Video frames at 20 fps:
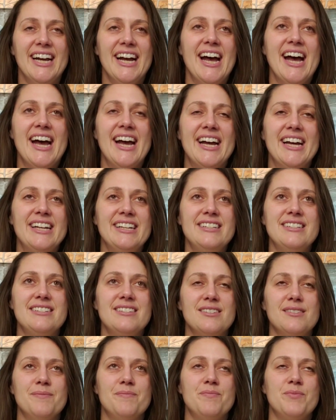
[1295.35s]
And
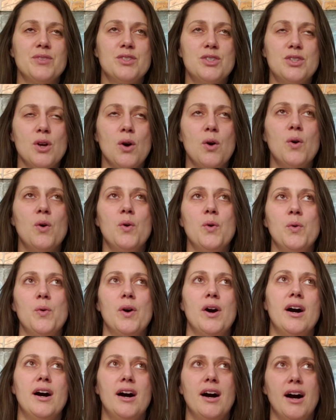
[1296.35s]
so
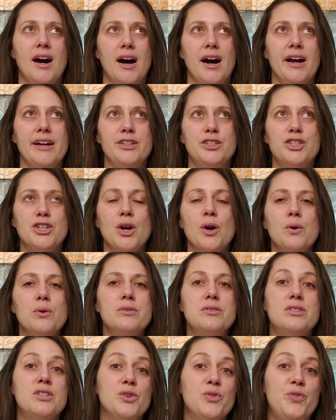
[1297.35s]
I
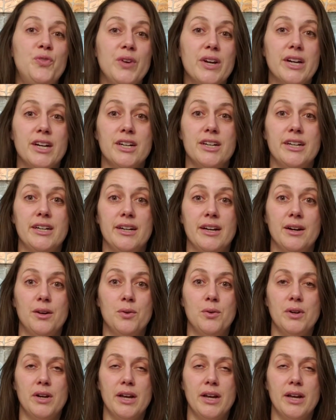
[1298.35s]
chose to figure it out,